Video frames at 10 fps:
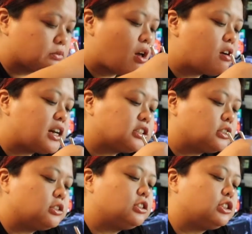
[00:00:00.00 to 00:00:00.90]
Oh, that's a
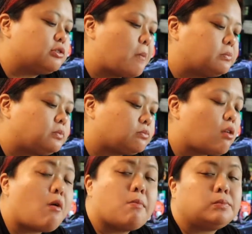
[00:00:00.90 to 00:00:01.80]
juicy shrimp.
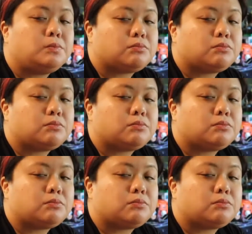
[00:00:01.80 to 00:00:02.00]
Um,